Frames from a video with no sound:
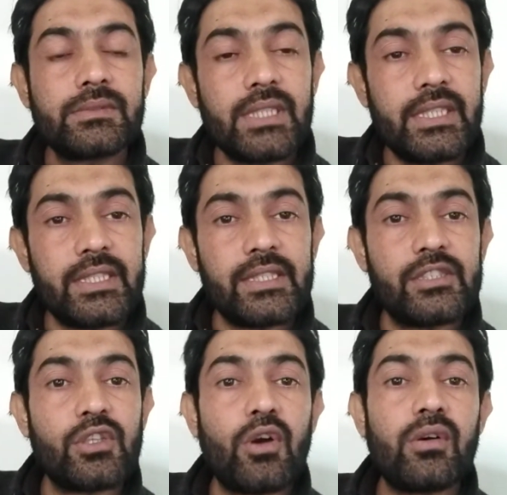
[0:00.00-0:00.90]
it
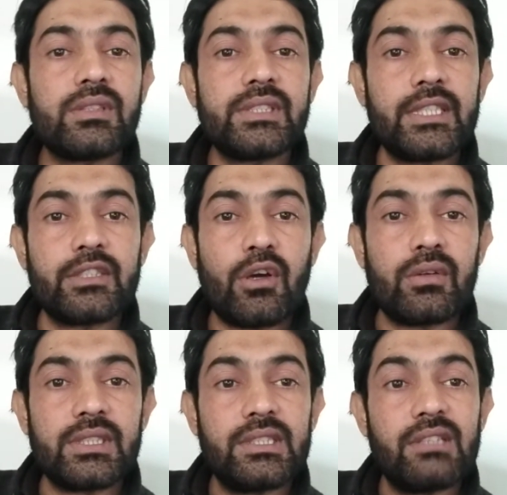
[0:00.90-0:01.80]
is only and
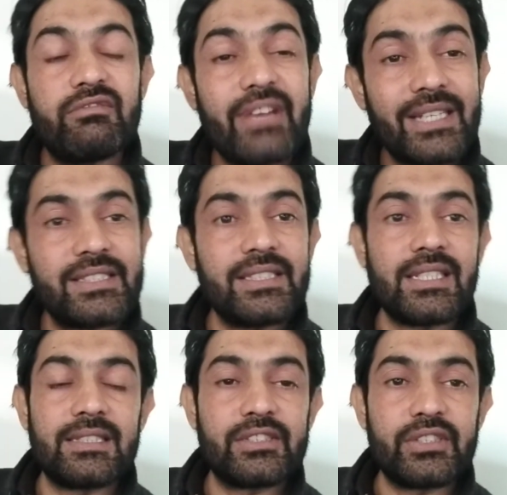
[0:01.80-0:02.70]
only the
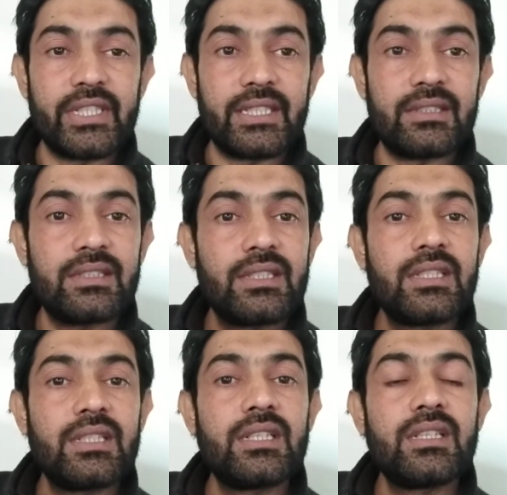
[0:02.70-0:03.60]
vaccinal strain
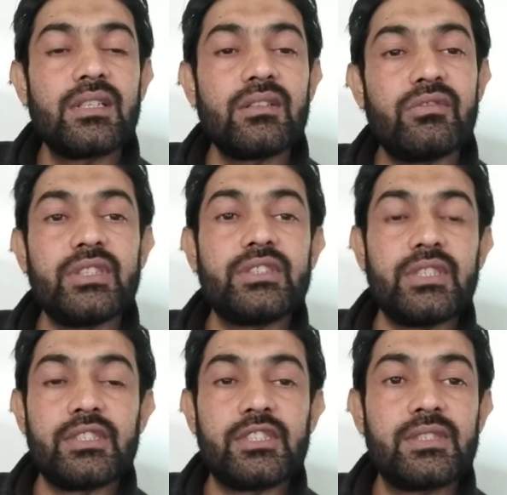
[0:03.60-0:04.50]
which
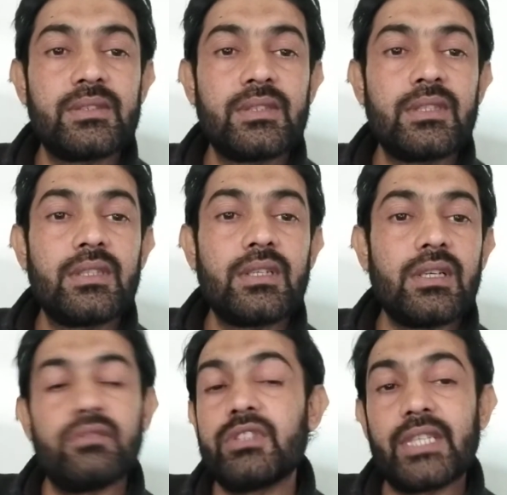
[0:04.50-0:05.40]
is
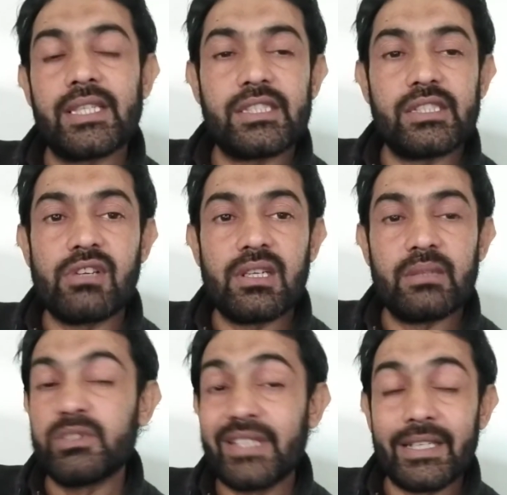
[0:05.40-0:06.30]
which has
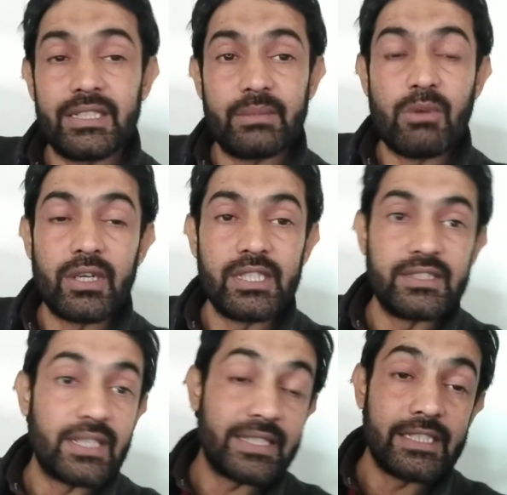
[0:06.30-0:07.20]
developed the antibodies
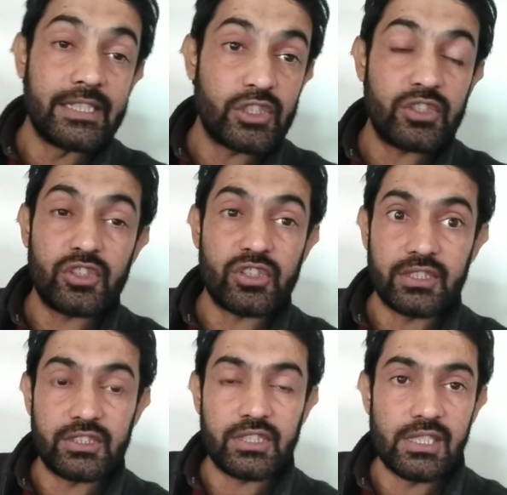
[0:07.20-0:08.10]
against
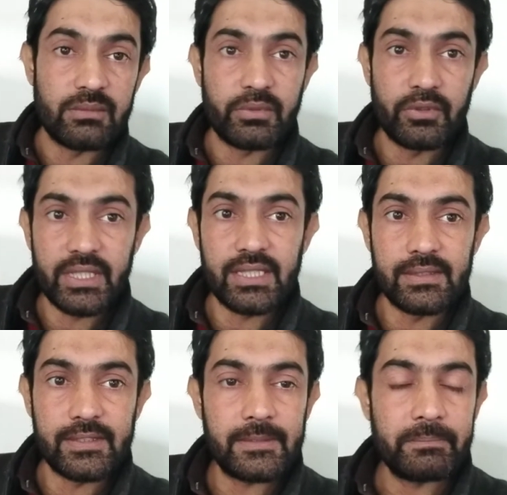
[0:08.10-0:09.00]
structural
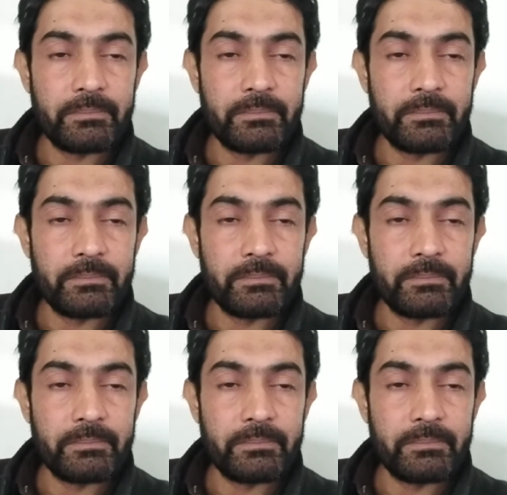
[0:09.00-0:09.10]
proteins.